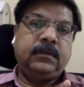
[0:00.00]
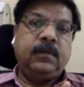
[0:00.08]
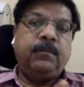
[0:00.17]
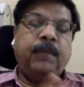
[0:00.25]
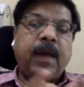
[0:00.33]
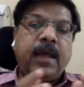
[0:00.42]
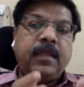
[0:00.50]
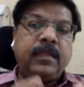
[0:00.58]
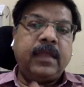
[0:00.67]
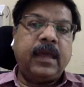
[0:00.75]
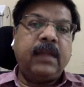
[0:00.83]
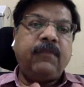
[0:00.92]
by
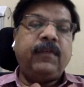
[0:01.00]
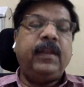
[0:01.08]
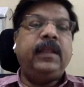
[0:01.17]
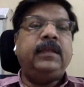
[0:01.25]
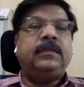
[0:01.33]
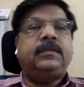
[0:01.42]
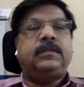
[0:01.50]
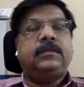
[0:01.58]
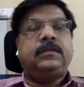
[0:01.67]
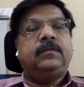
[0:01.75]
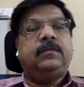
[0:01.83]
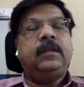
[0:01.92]
their
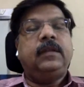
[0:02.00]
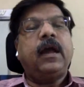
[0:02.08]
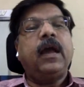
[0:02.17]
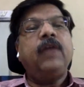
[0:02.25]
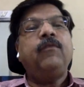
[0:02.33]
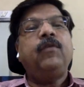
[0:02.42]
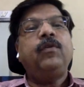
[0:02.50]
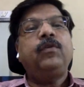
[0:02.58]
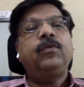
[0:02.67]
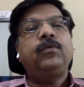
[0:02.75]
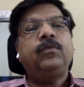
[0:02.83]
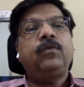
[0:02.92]
feelings that I
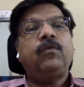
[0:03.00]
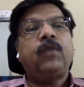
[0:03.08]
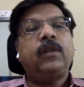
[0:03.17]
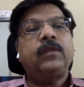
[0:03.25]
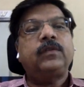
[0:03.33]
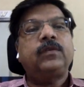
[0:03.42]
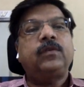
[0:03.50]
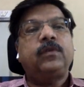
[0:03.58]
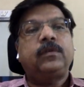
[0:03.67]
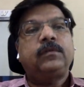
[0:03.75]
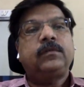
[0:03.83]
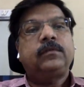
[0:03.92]
want to know what is good.
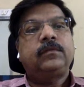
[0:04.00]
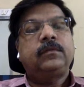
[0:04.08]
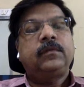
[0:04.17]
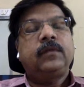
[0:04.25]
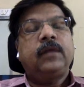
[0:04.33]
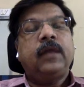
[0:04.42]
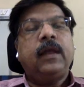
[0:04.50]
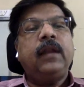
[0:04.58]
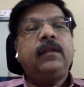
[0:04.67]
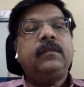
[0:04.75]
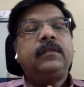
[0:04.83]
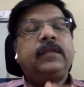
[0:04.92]

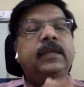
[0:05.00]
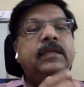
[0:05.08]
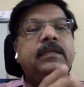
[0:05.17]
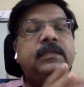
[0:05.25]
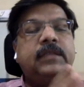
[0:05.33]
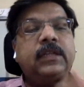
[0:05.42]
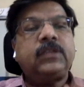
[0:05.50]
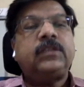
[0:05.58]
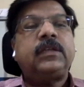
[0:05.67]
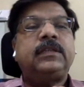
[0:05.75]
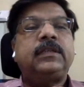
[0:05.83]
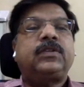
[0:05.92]
And they search
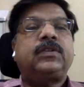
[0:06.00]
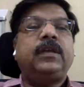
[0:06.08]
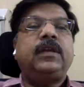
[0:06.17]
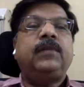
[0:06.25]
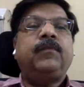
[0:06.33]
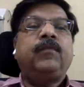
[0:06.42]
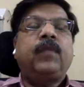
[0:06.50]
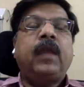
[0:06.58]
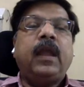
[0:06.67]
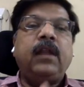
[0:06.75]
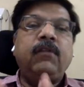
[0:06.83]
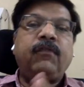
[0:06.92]
the history
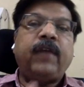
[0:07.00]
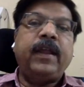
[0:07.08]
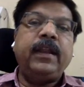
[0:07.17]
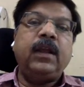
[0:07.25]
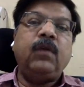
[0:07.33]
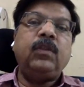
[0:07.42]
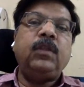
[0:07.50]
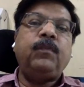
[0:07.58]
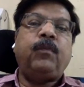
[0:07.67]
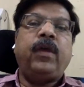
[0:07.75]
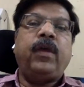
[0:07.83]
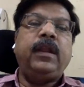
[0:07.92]
and find out the
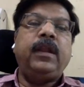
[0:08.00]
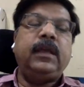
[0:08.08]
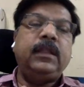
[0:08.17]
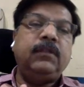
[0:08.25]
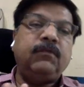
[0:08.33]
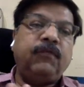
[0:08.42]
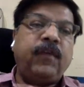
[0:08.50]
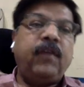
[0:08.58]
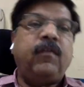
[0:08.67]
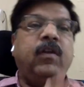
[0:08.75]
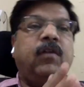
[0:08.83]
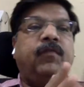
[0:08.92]
point in
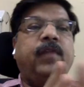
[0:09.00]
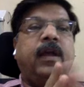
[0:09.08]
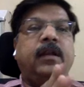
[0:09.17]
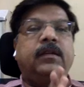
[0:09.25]
favor of that.